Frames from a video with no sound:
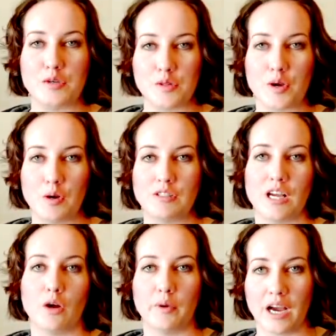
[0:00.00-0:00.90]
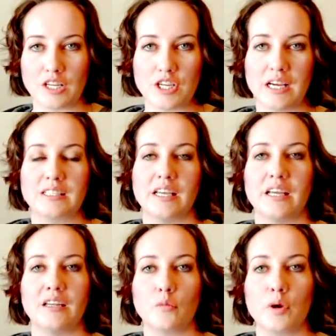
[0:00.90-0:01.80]
the hotel, we got checked
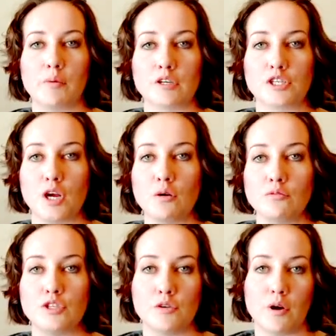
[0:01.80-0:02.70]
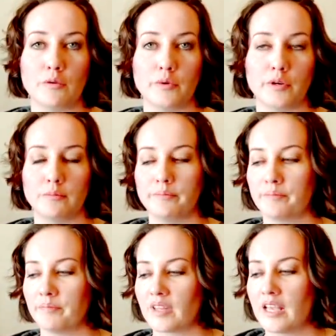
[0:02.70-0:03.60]
in, we were shown to our room,
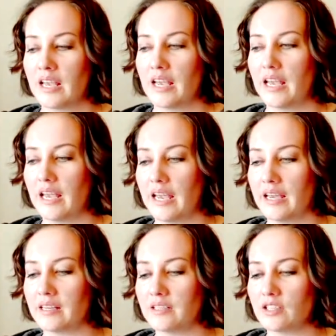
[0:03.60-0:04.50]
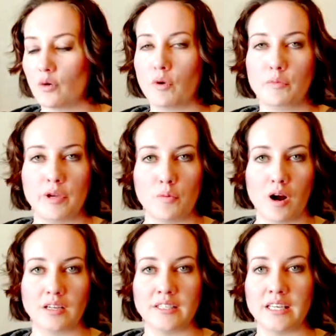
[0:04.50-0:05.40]
and when we
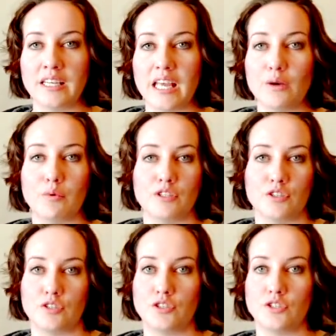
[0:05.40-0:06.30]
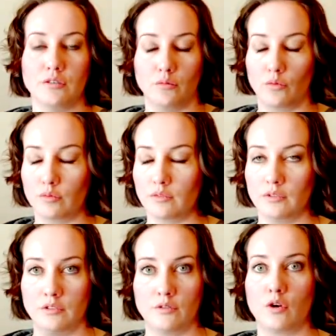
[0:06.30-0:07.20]
walked in, it was
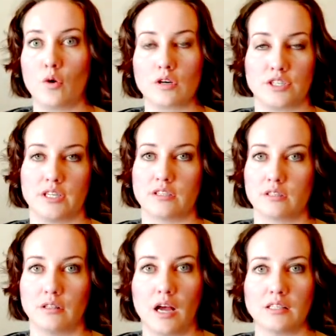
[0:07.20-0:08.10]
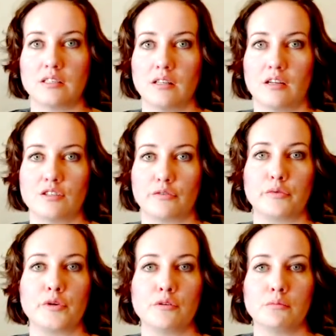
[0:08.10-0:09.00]
gorgeous. Lots and lots of
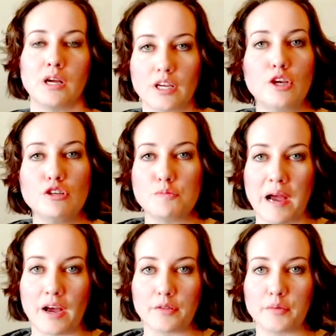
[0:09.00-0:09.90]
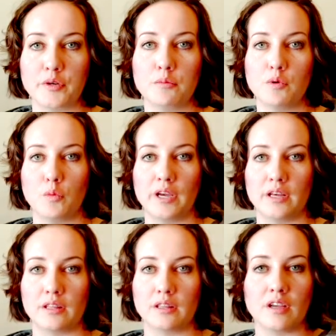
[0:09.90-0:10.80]
room. A huge bathroom
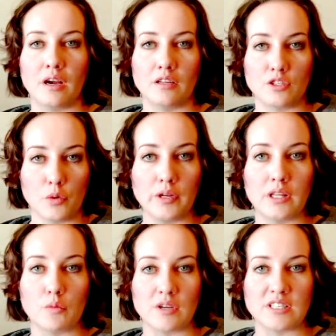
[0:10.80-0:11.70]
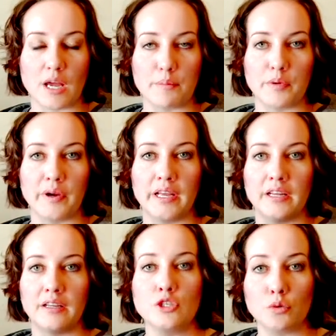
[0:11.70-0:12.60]
with toilet was
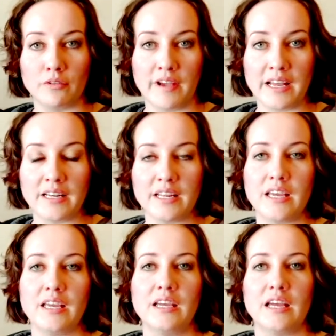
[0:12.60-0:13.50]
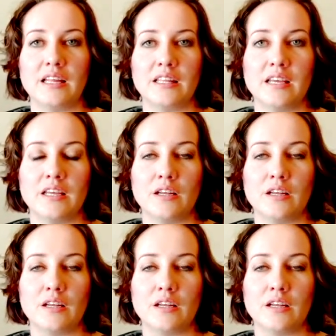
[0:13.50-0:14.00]
separated, dual vanity, and then